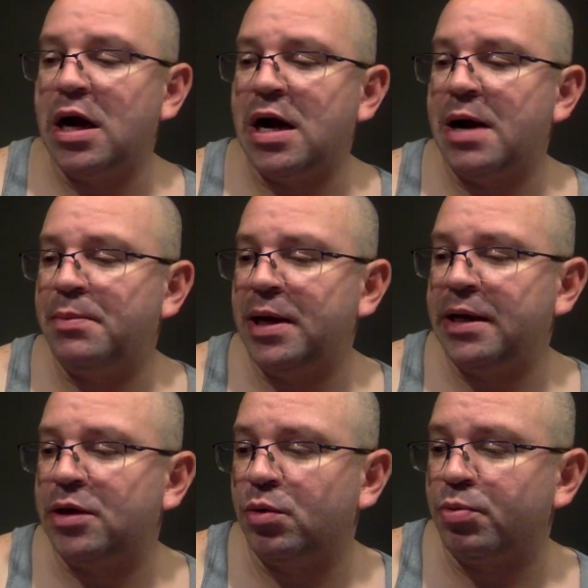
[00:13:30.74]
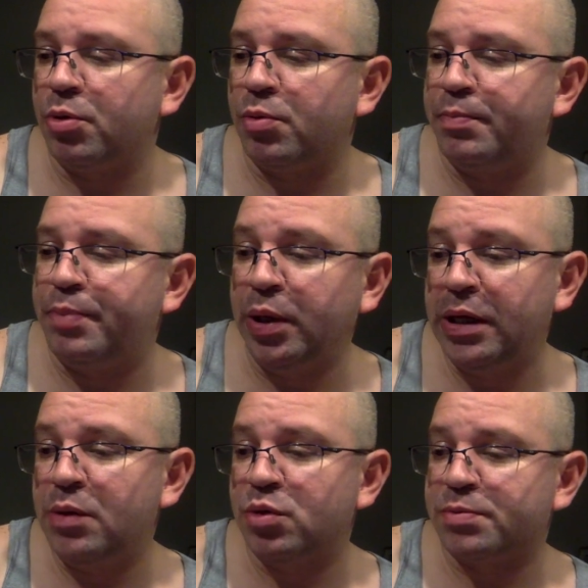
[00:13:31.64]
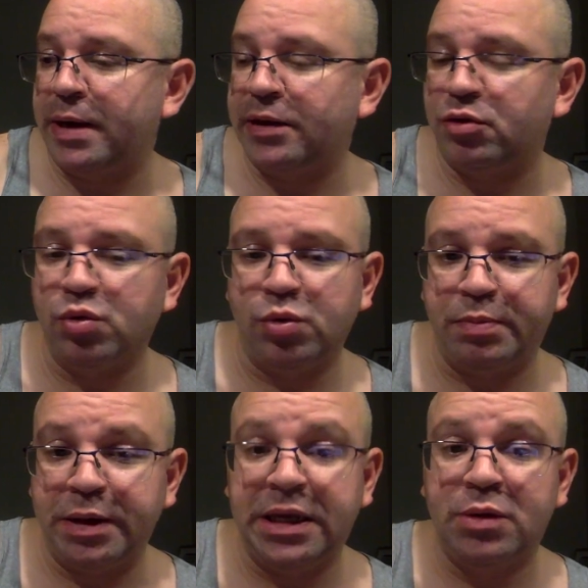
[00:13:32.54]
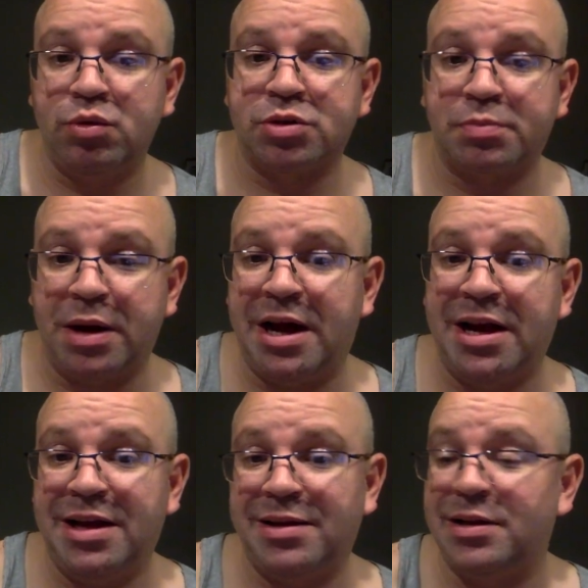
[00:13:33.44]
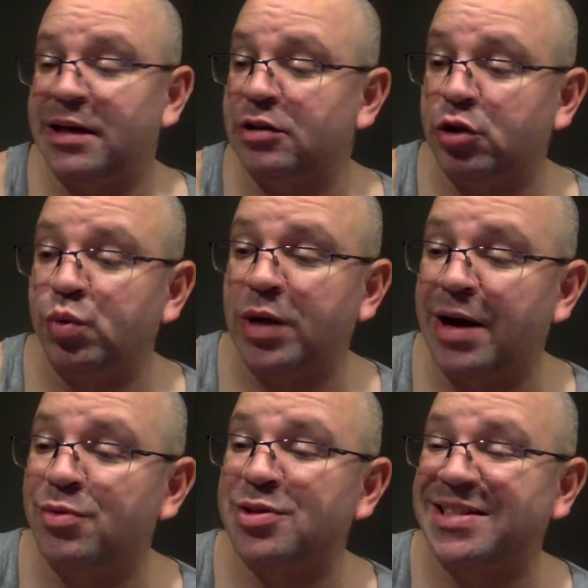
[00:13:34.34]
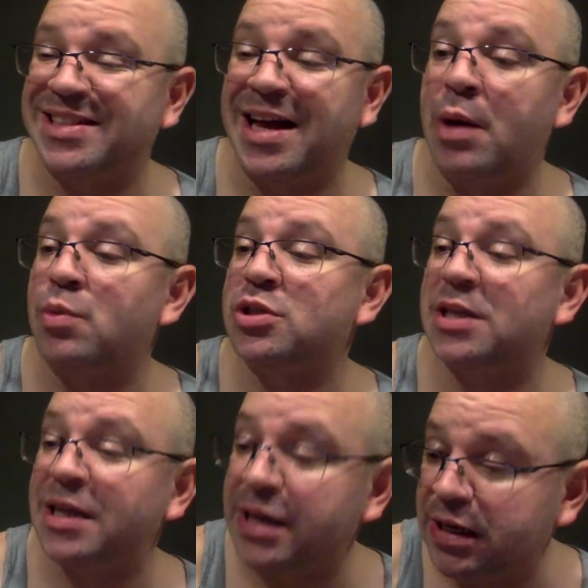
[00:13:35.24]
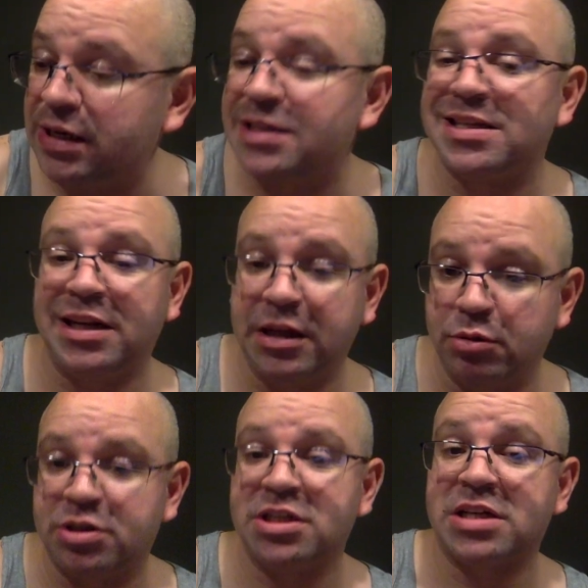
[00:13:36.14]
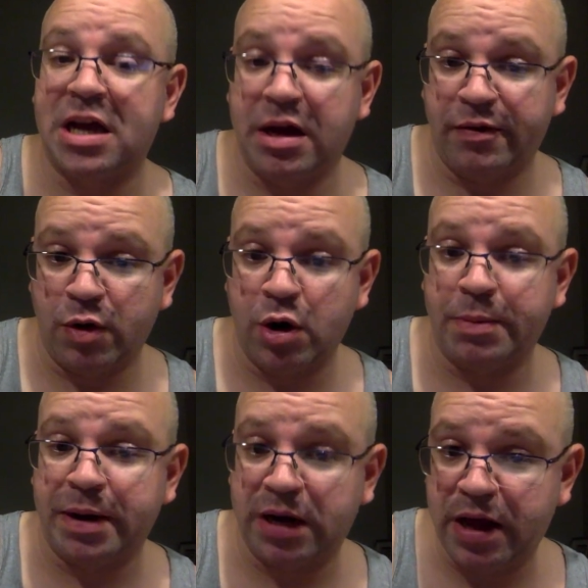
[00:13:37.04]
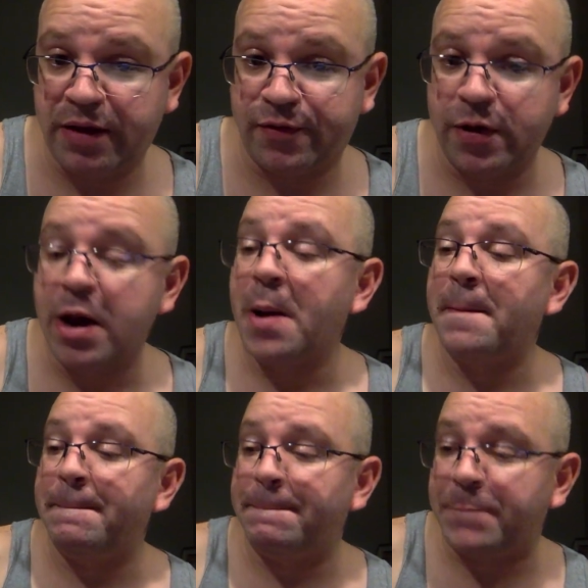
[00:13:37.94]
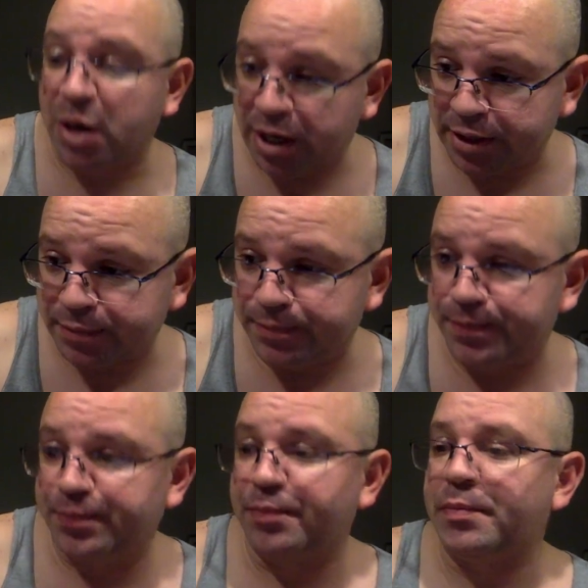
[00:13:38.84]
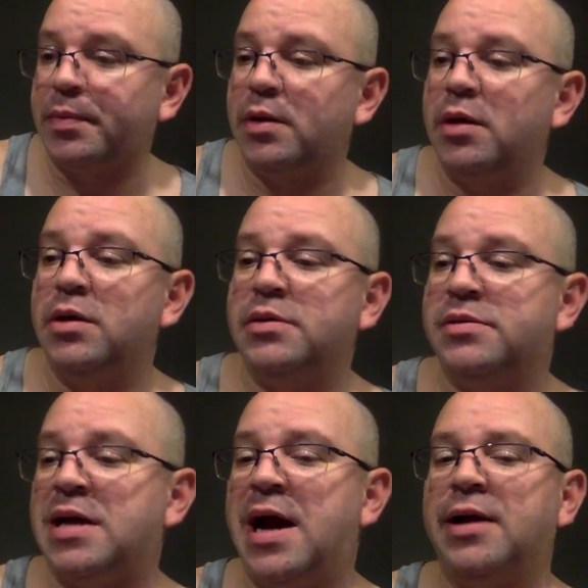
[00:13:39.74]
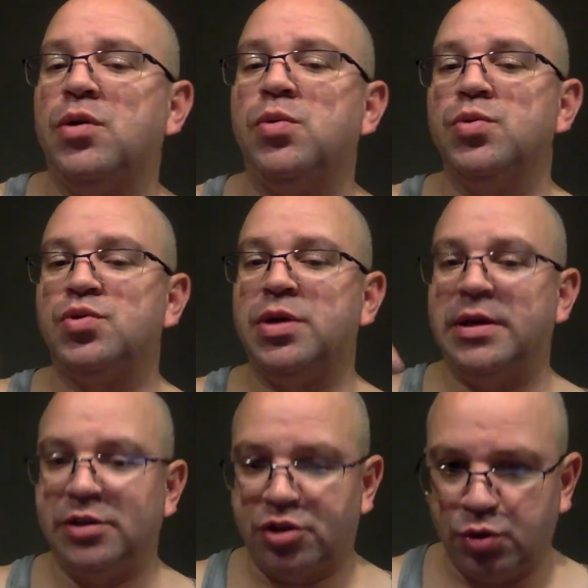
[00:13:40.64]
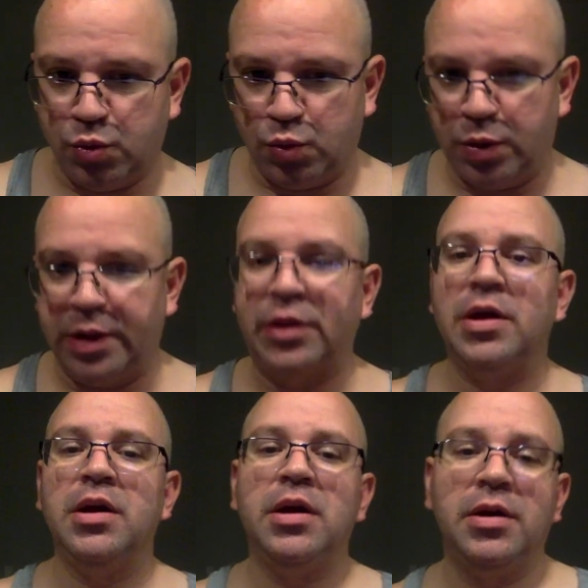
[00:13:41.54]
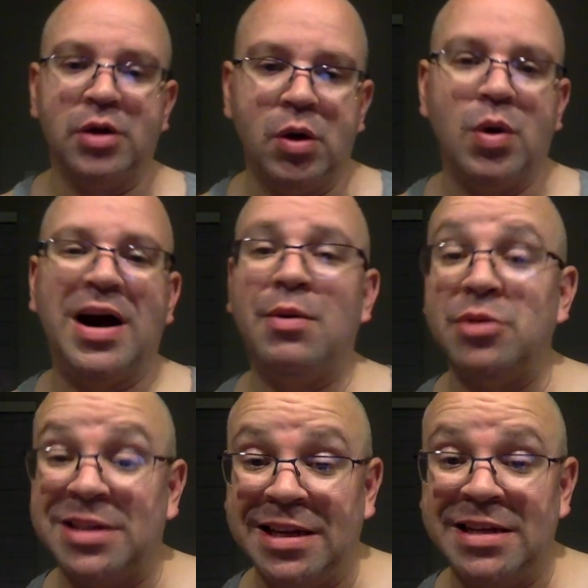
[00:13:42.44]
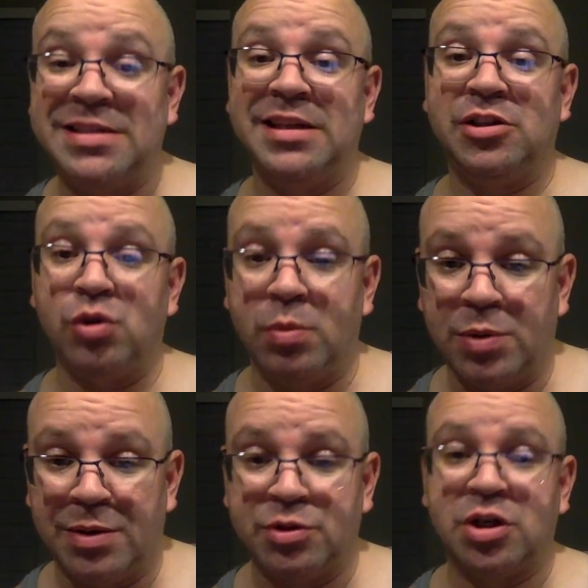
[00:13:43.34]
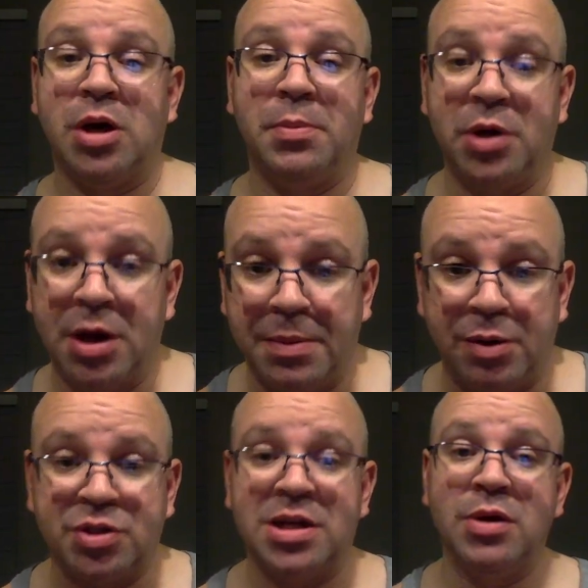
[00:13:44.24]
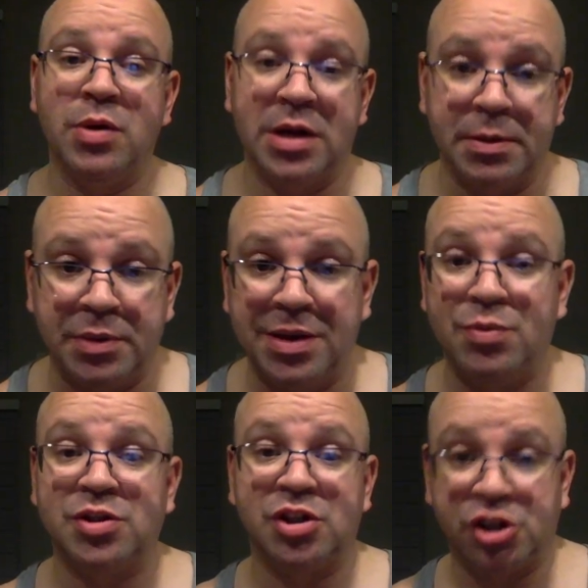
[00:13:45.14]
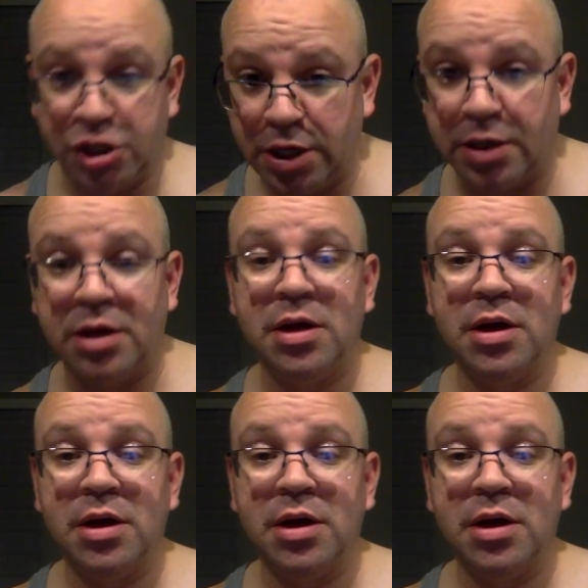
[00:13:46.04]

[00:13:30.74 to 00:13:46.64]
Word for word: I'm like, yo, bro, Biggie was my dude. Biggie was my like dude. That was that was the illest lyricist I ever heard in my life. But that goes in tune with, yo, I was listening to him when I was coming up. I was hearing him. He was the shit.